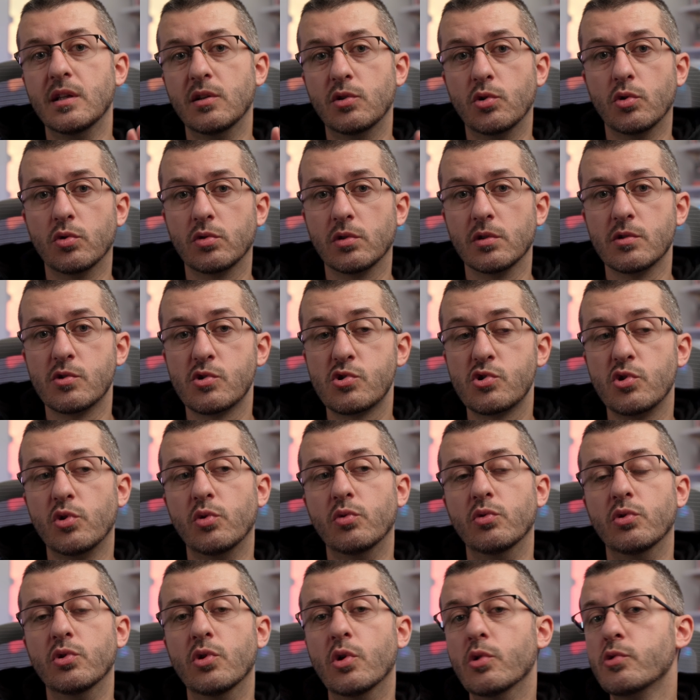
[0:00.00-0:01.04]
in total, so
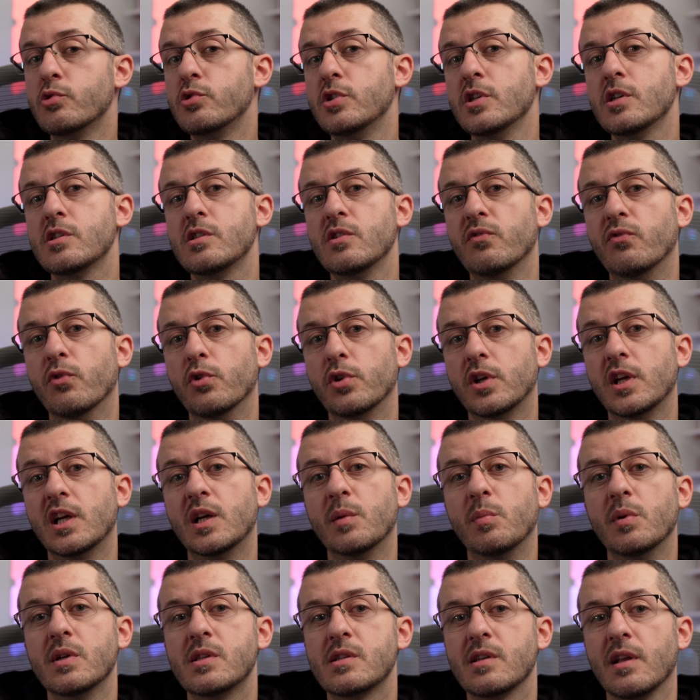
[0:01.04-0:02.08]
no
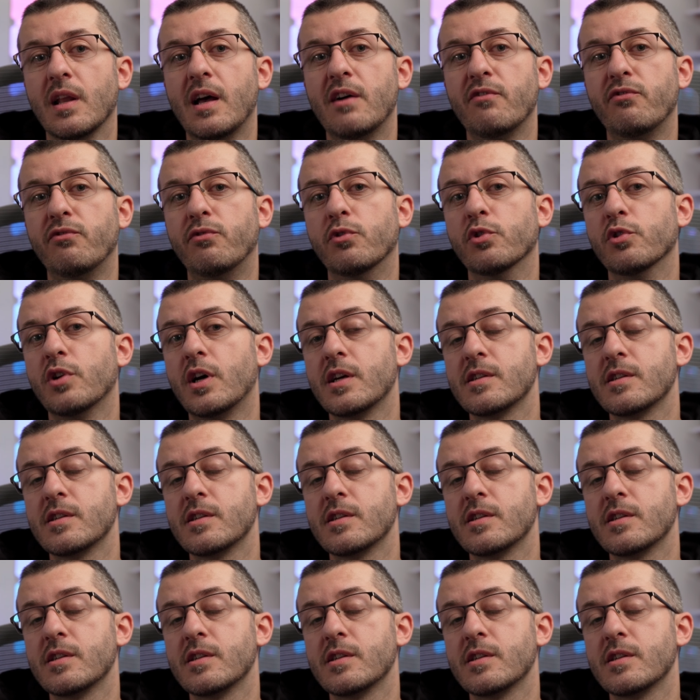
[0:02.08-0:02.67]
64GB love for